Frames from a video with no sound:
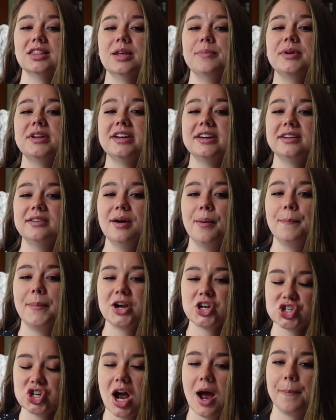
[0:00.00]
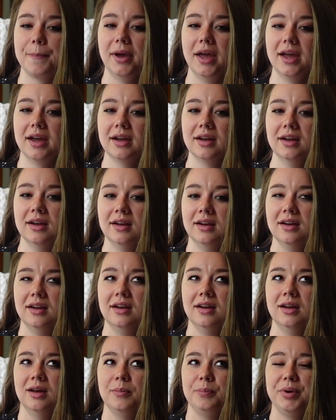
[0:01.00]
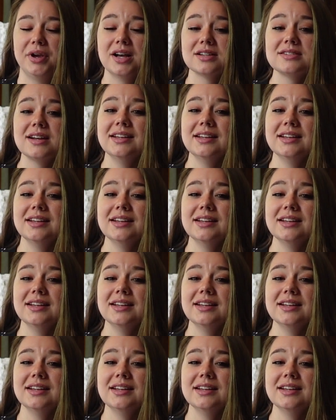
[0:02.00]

limited my shopping because